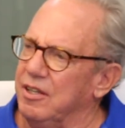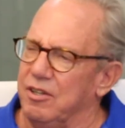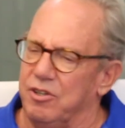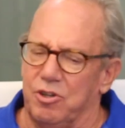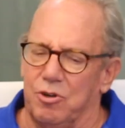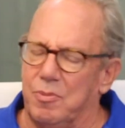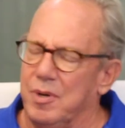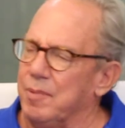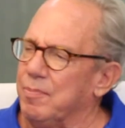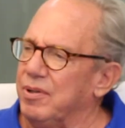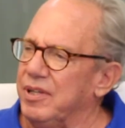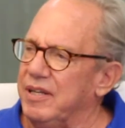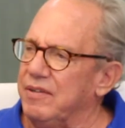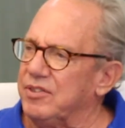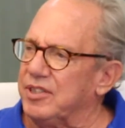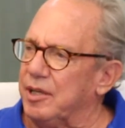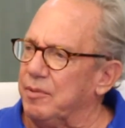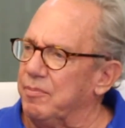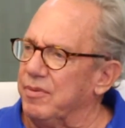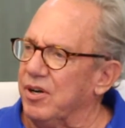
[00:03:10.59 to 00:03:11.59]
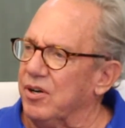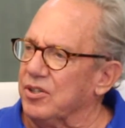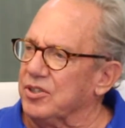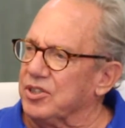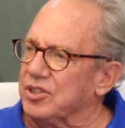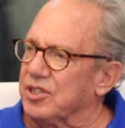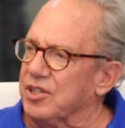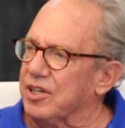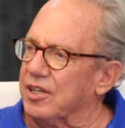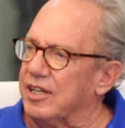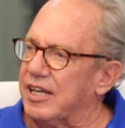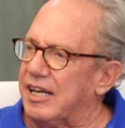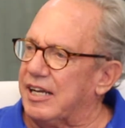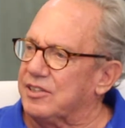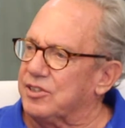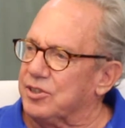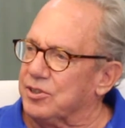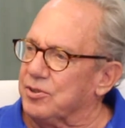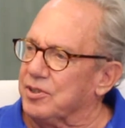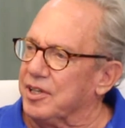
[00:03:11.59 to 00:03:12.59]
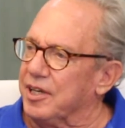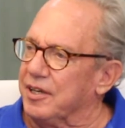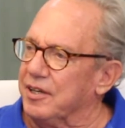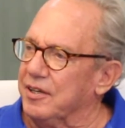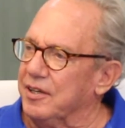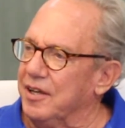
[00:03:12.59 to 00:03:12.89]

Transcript: "Nobody believes that marriage is going to last, do they?"